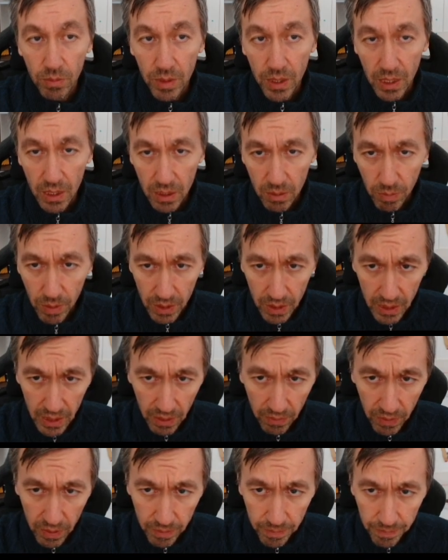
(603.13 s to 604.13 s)
takes
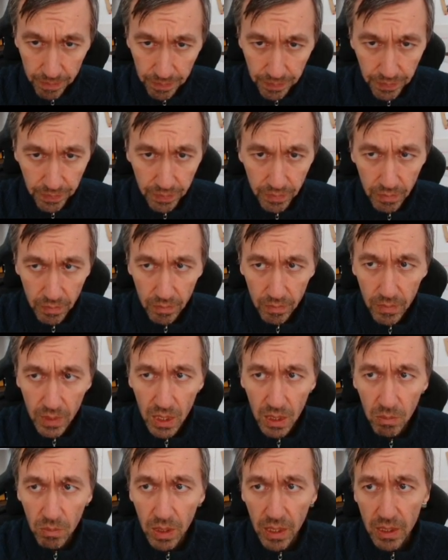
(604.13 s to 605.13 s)
b7.
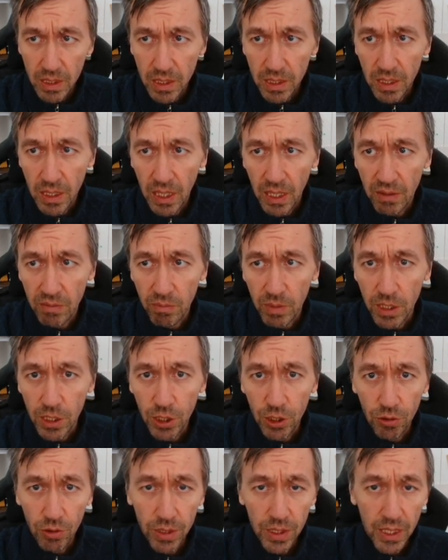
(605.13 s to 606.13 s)
Black doesn't have much
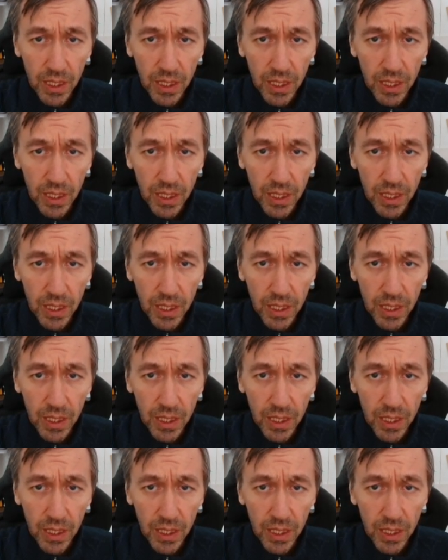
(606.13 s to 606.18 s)
choice,